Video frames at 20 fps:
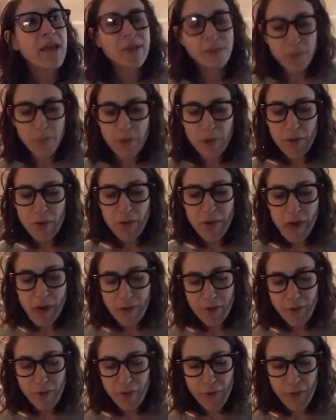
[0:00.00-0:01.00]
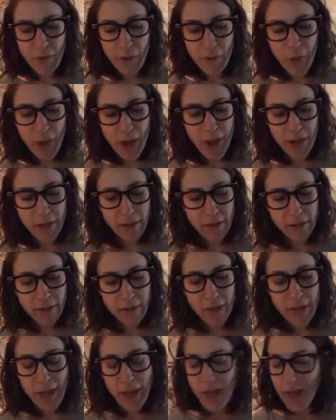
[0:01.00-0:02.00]
It's been around for a while,
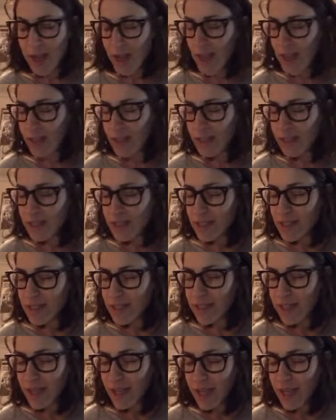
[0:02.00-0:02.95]
and